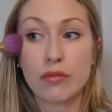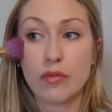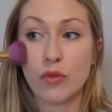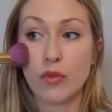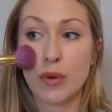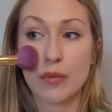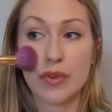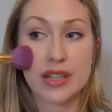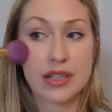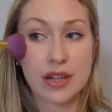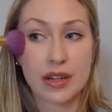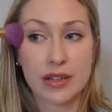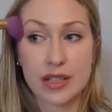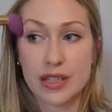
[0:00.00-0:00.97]
When we
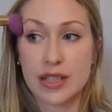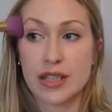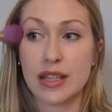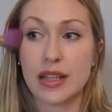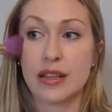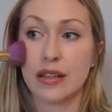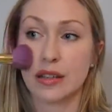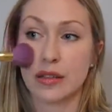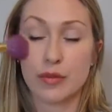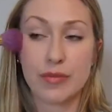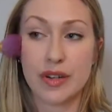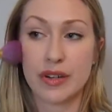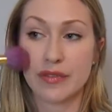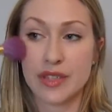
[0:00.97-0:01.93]
start to see a little
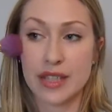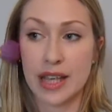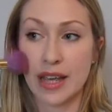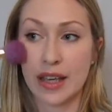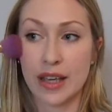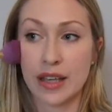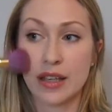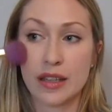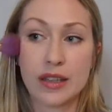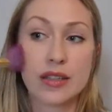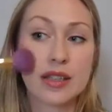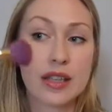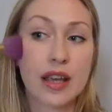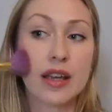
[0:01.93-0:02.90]
bit of sagging in the
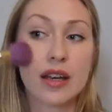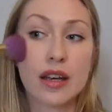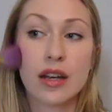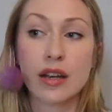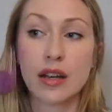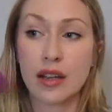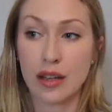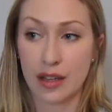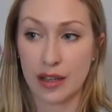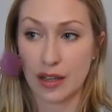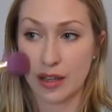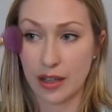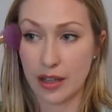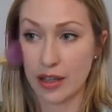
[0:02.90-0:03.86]
skin,
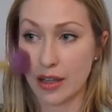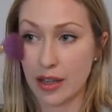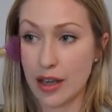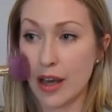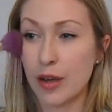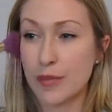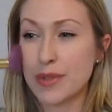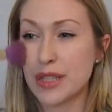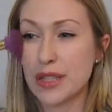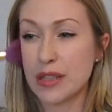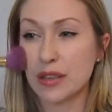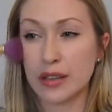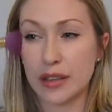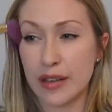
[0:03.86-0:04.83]
it helps to
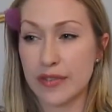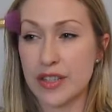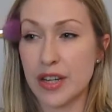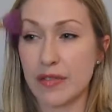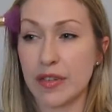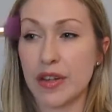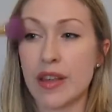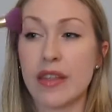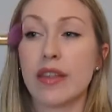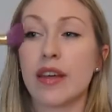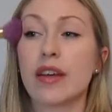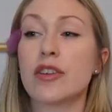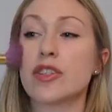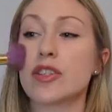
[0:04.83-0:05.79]
lift everything,
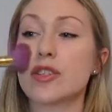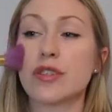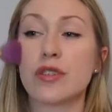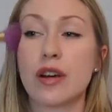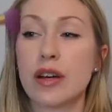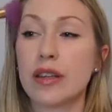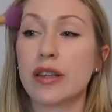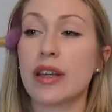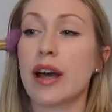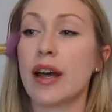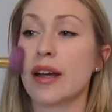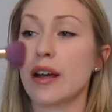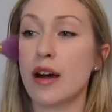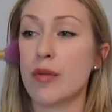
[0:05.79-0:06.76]
just drawing the
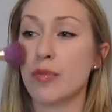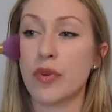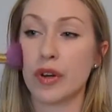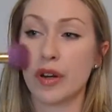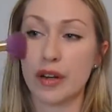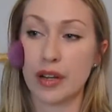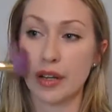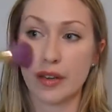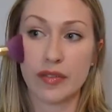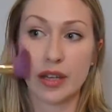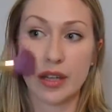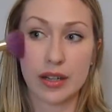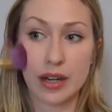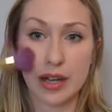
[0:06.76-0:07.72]
eye upward and
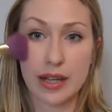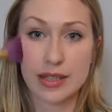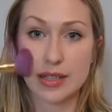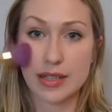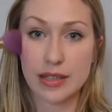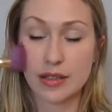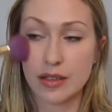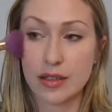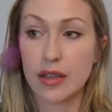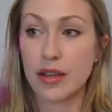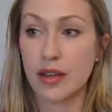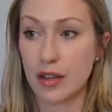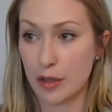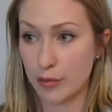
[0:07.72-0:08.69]
giving a nice,
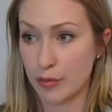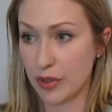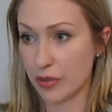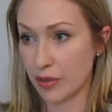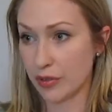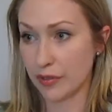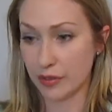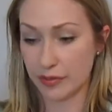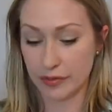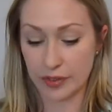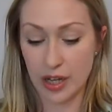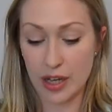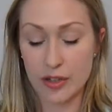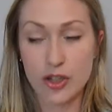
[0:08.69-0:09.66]
beautiful
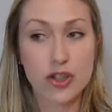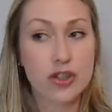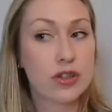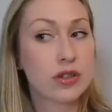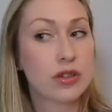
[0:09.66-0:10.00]
flush.